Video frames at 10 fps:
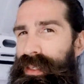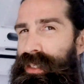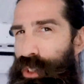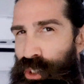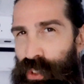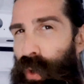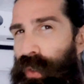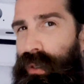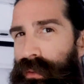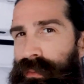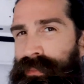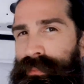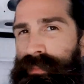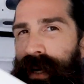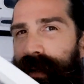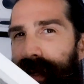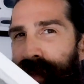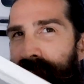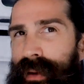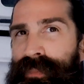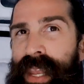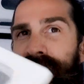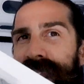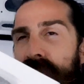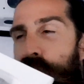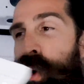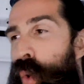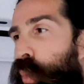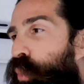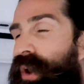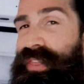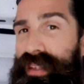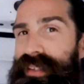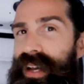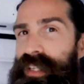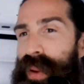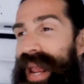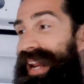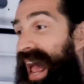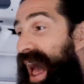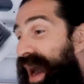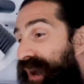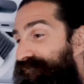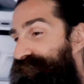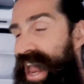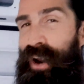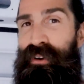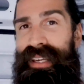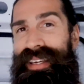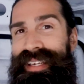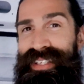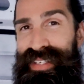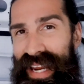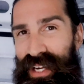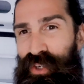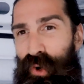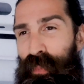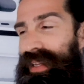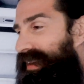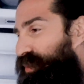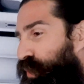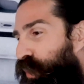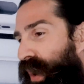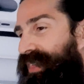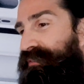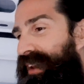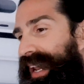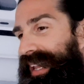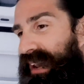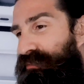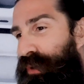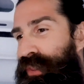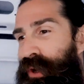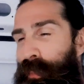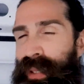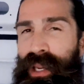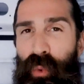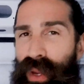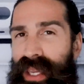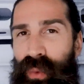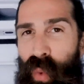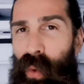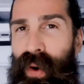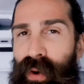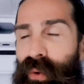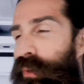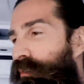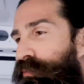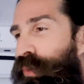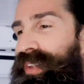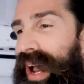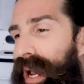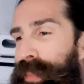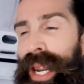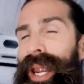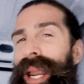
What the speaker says: to show you, a dustpan. Now, with this dustpan, very essential, because with van life, whether it be a weekend warrior or full-time,